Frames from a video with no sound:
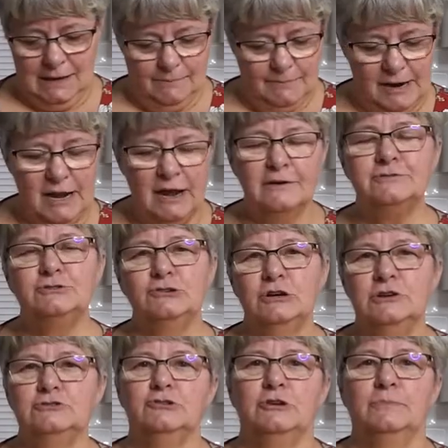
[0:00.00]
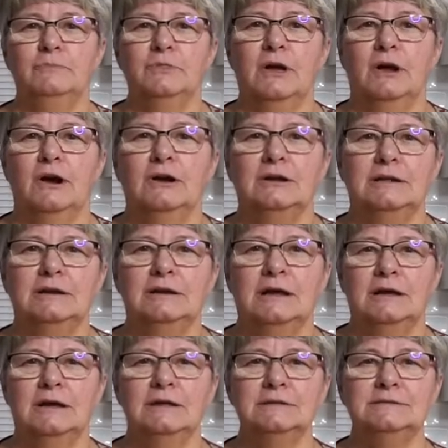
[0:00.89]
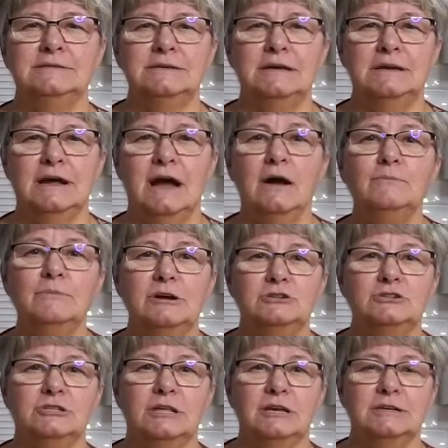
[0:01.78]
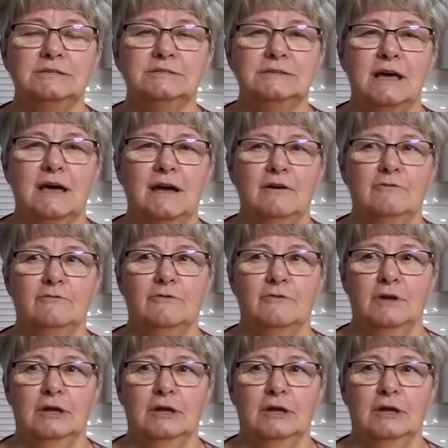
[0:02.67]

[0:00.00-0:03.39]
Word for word: but after a trip there and seeing how much things have